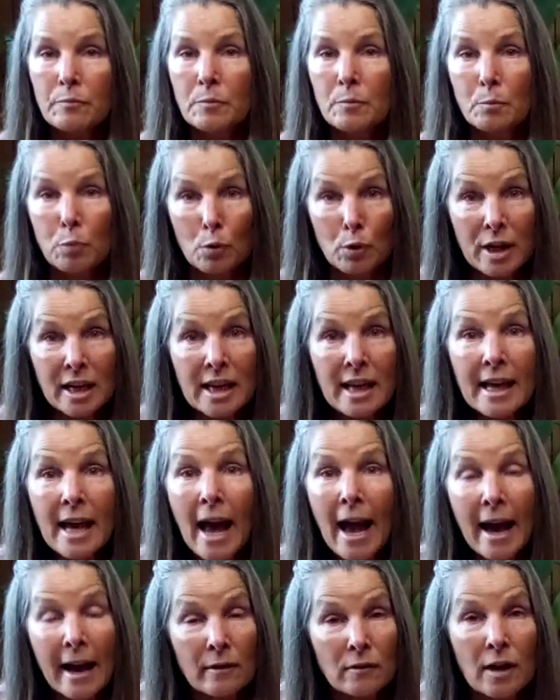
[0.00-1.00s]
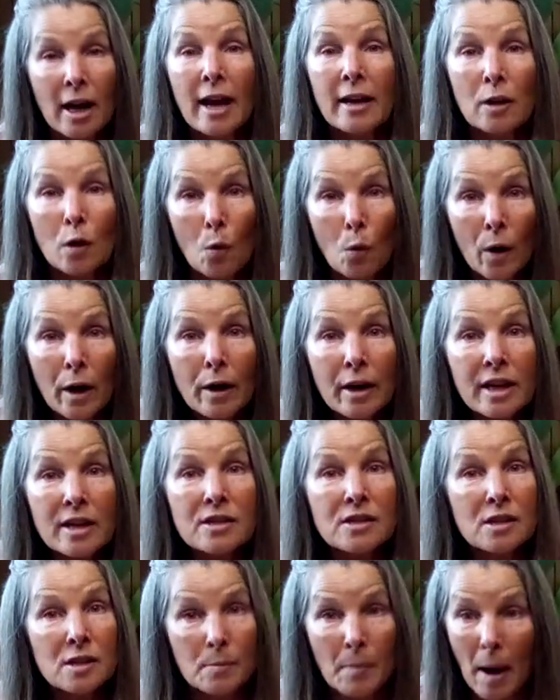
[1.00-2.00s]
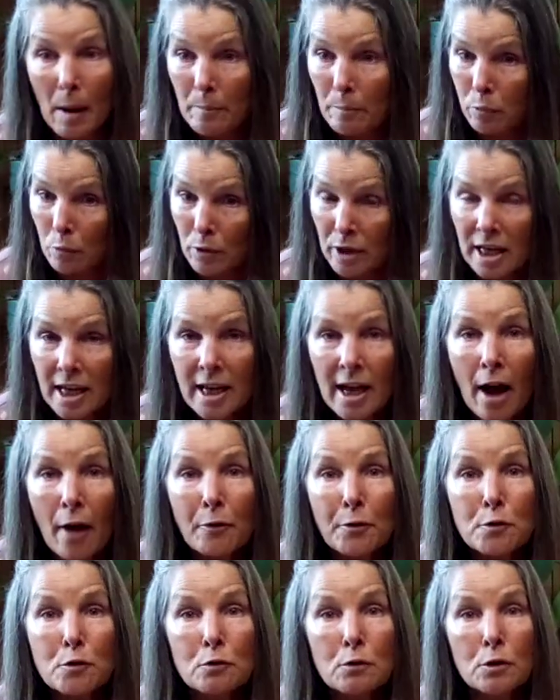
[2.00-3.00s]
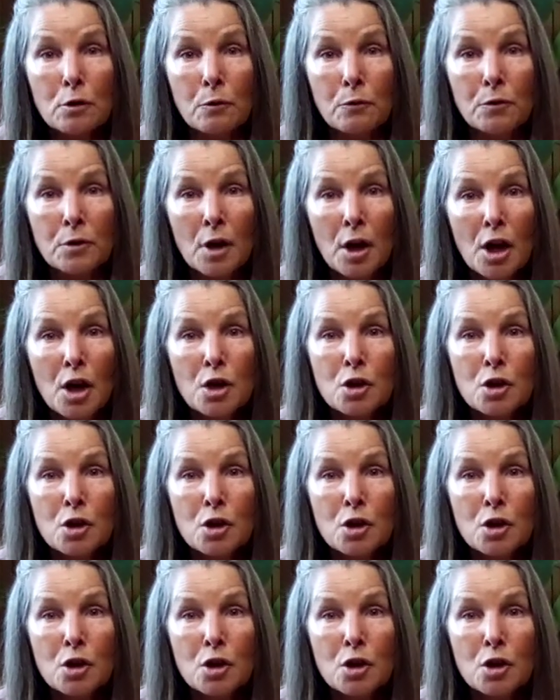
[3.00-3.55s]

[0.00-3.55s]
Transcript: bringing, and Aquarius is about bringing out the truth.